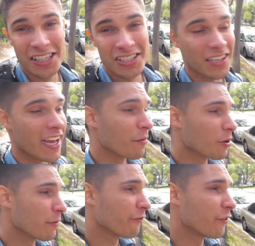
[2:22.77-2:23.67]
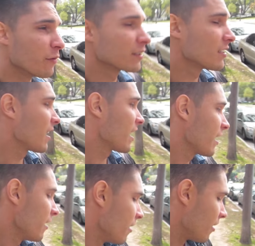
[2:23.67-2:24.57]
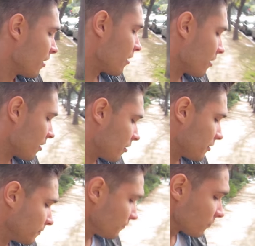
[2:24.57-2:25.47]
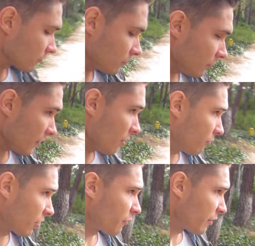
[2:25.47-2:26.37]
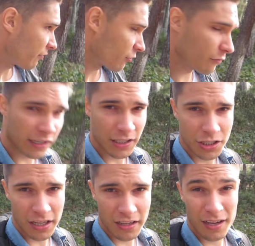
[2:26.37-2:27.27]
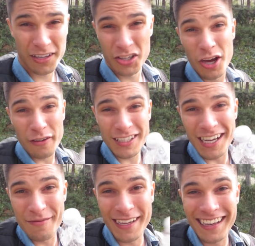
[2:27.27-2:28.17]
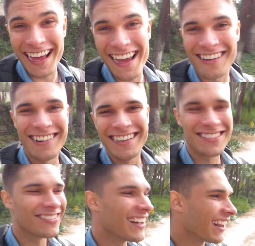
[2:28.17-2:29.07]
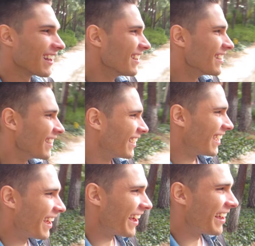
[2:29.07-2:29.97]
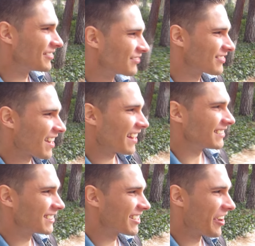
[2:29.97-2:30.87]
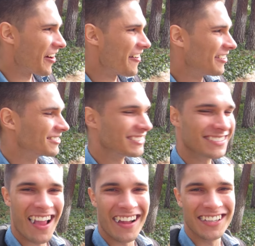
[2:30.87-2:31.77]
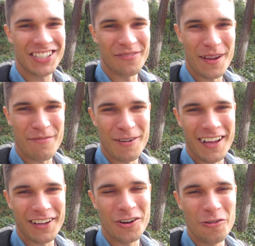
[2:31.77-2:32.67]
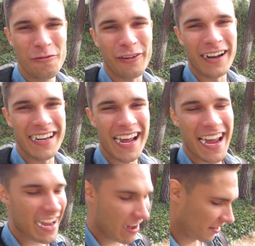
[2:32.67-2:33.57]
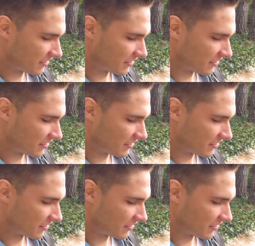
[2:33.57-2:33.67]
So yeah, I'm gonna be filming today. Um, we're gonna be filming each other. Yerv's coming in later on as well. Um, so it should be a pretty cool, fun day.